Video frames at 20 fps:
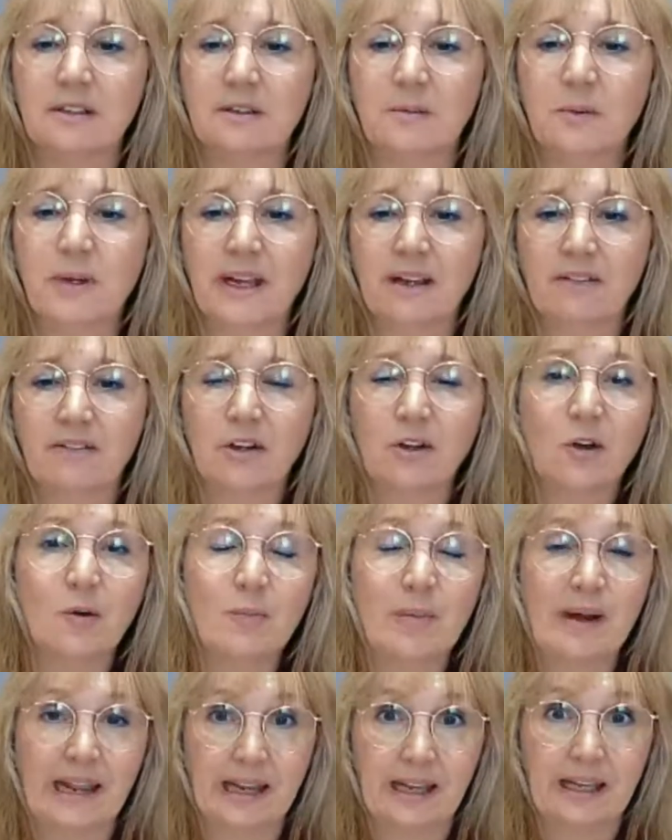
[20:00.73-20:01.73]
we have a lot of
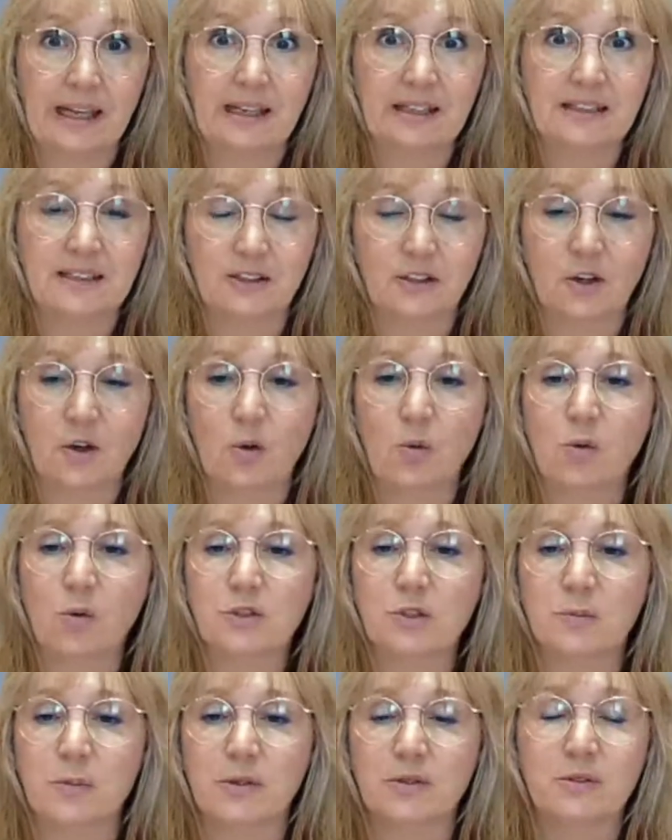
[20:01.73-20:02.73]
blankets and hot
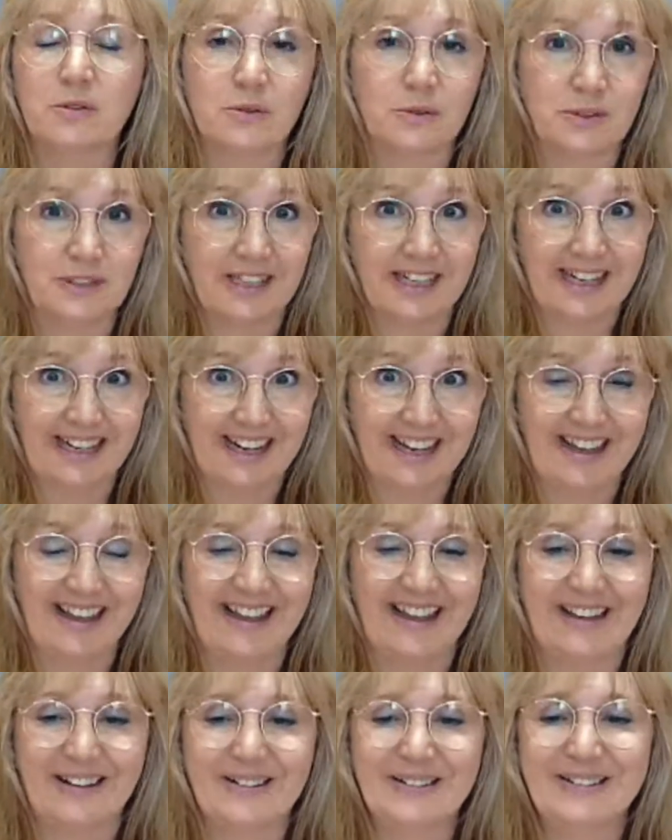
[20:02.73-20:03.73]
water bottles in our
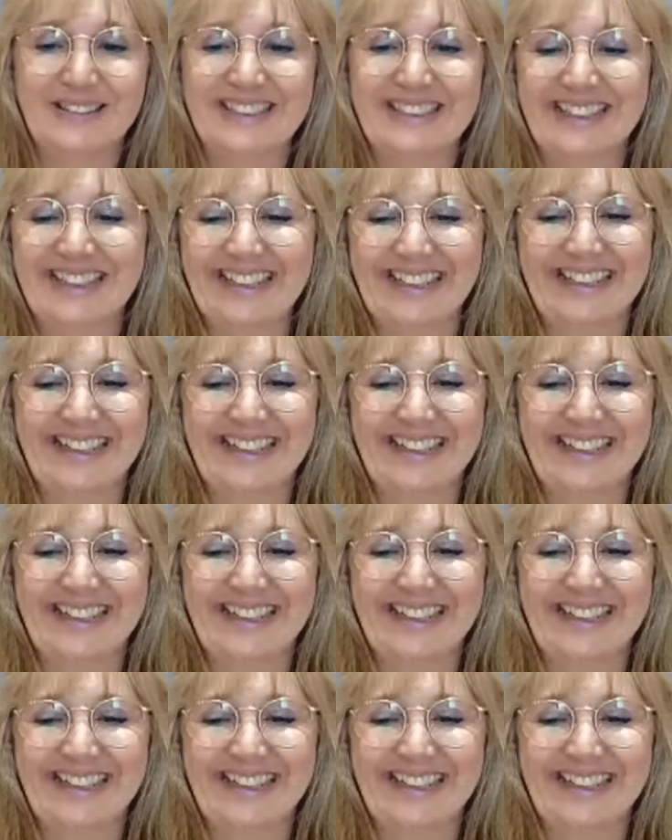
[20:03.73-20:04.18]
house.